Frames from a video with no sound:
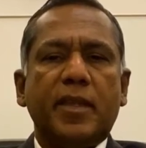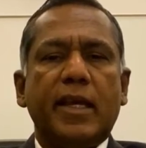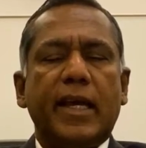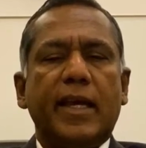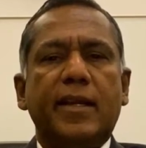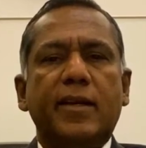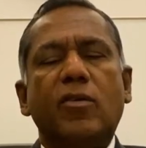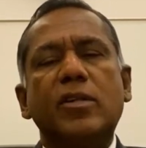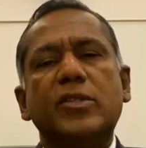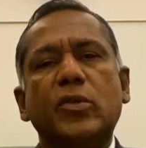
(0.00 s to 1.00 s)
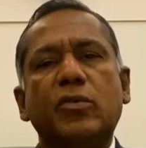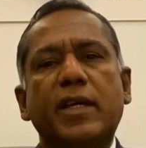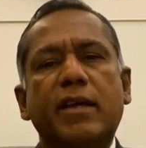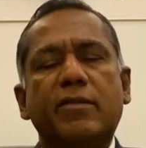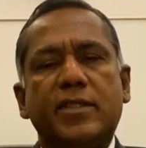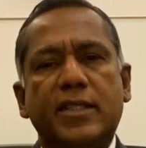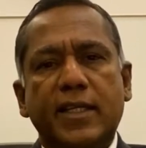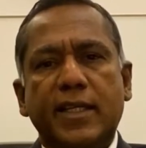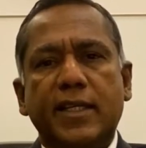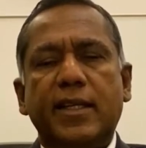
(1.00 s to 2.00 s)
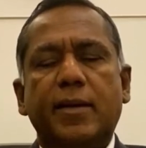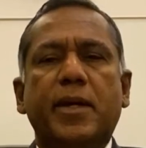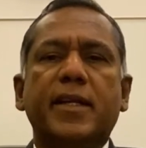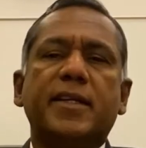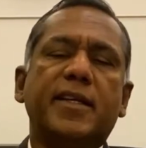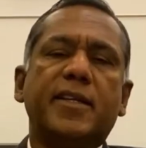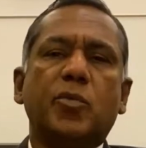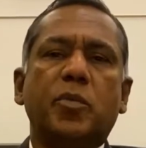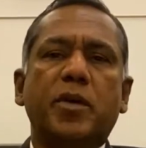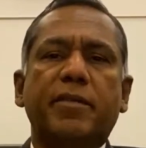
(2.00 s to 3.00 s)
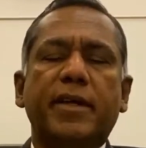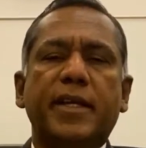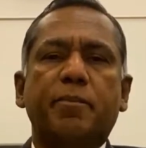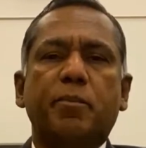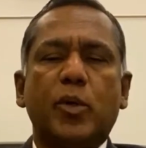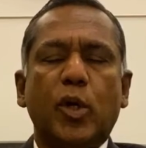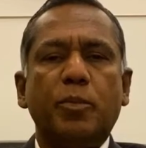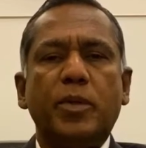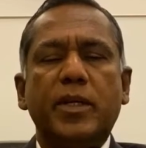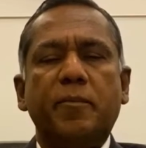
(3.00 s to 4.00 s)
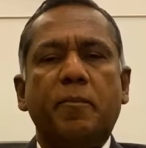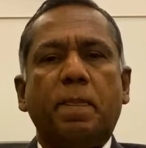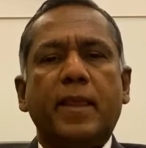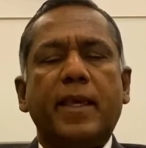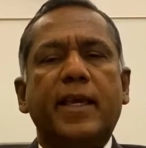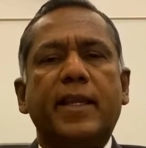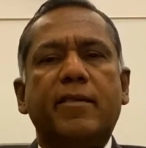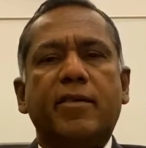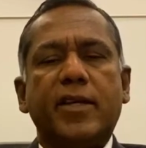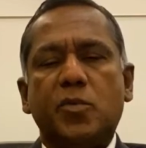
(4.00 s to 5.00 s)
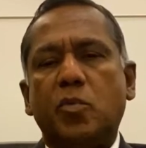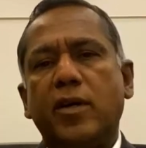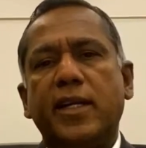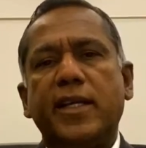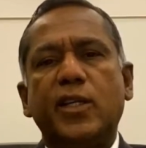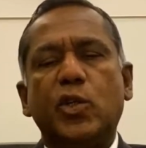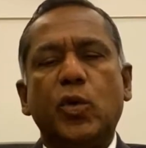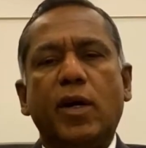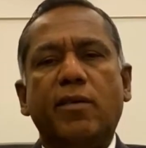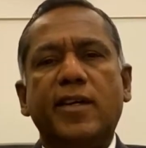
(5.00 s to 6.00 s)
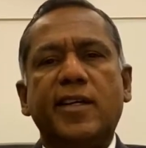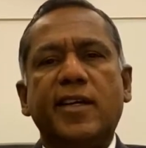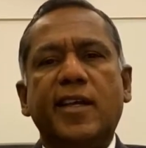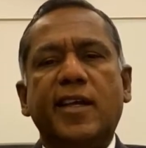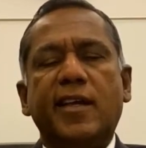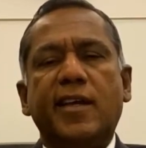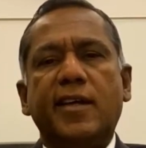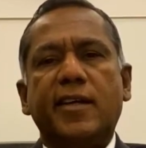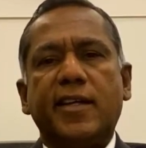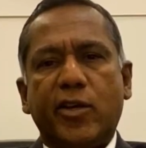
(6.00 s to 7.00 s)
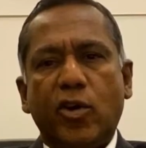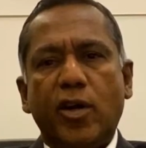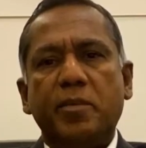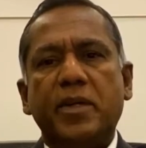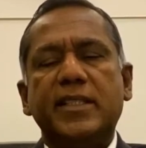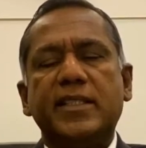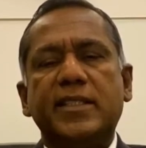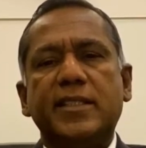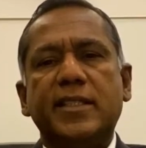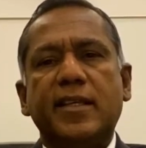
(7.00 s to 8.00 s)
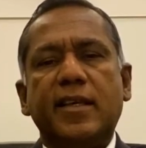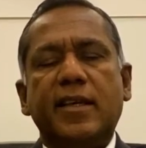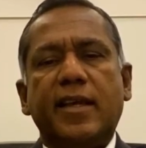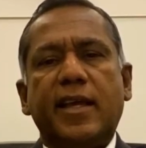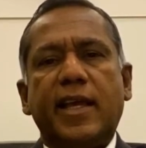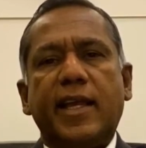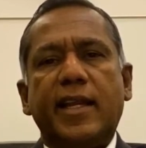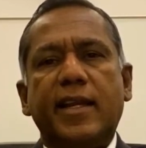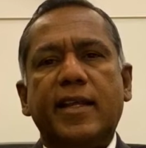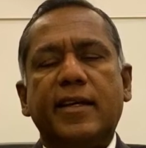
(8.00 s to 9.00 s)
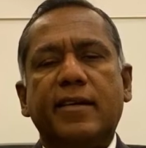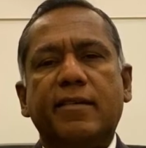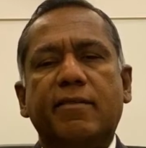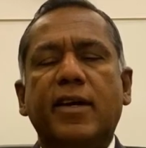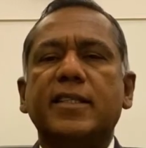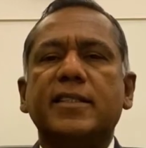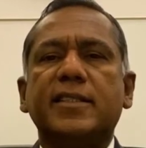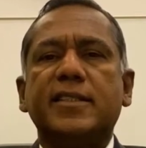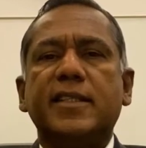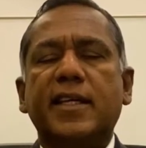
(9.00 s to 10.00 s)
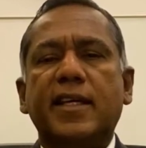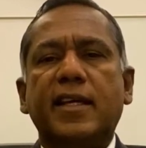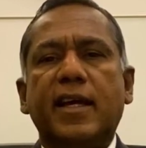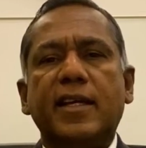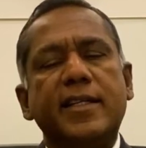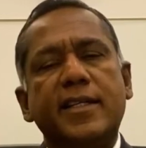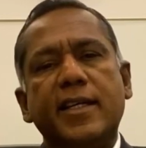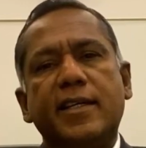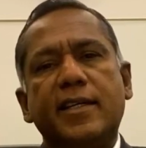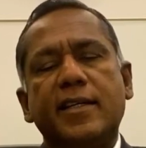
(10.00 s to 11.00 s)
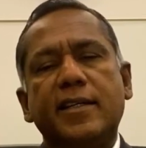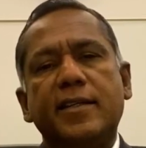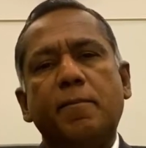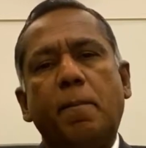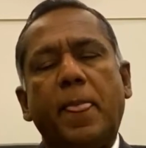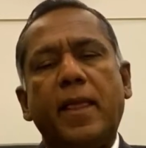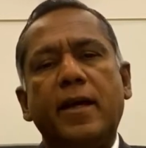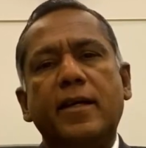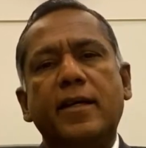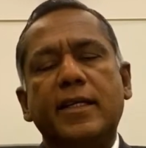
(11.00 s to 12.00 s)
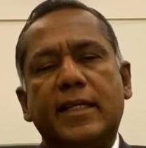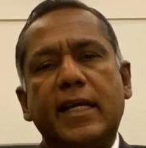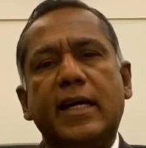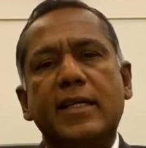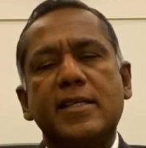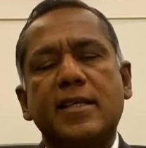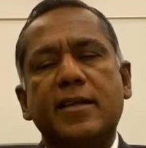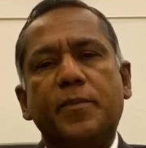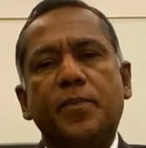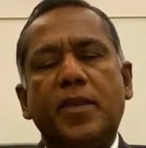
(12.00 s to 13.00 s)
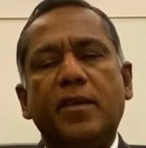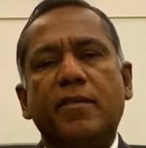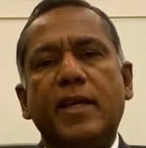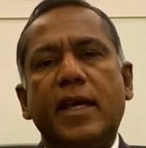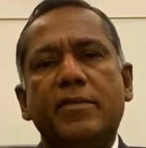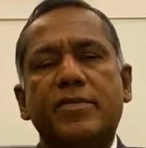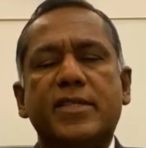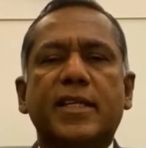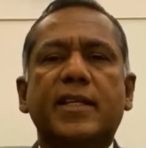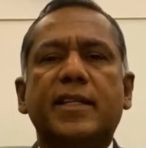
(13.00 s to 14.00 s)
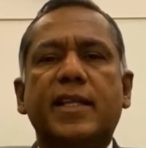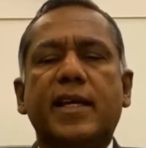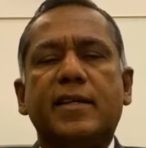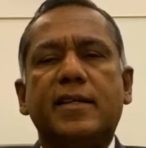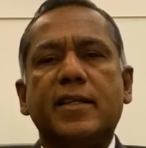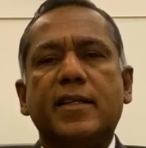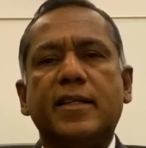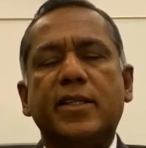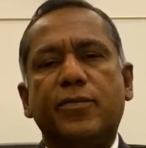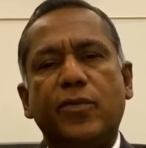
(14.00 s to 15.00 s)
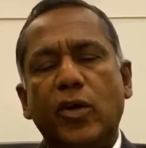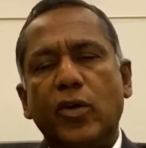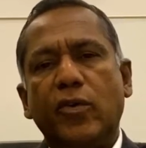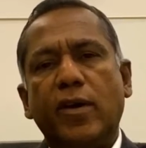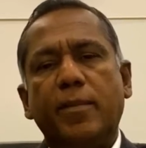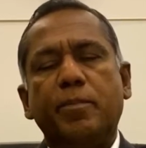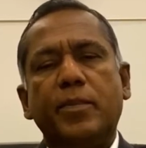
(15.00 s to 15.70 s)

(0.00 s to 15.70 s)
And also we have seen MIT to be very prompt in responding to our requirements. And once they undertake a task, we have seen that the follow-up